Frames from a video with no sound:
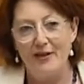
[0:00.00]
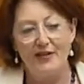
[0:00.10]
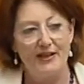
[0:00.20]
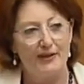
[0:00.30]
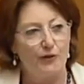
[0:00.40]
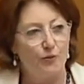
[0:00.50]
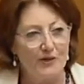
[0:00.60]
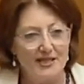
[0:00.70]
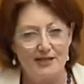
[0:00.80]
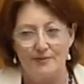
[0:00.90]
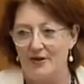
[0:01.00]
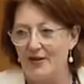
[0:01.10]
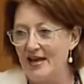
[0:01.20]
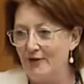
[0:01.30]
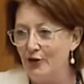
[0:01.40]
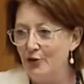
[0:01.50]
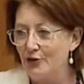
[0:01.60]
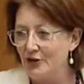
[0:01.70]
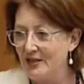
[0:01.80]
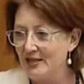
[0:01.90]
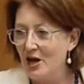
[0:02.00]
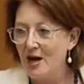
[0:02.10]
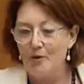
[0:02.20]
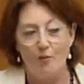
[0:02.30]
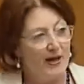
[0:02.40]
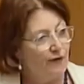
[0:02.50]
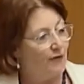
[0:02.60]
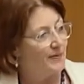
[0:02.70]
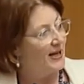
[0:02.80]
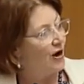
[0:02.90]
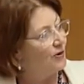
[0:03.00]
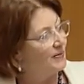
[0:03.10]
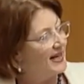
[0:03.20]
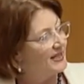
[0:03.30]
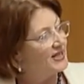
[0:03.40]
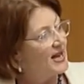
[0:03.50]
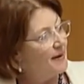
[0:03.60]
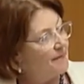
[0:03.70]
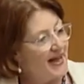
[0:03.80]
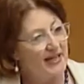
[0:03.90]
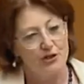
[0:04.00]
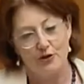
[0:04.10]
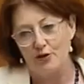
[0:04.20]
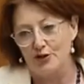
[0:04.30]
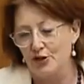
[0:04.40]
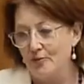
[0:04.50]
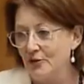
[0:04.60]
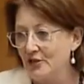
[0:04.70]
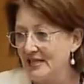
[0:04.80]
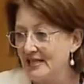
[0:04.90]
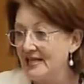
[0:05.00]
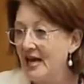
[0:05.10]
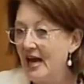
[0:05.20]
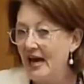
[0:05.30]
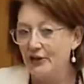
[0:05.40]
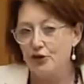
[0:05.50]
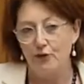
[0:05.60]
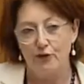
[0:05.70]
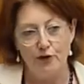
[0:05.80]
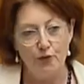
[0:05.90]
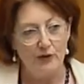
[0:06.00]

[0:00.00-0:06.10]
their, the wisdom that they have learned in their time away from their homelands back to those communities uh, to fuel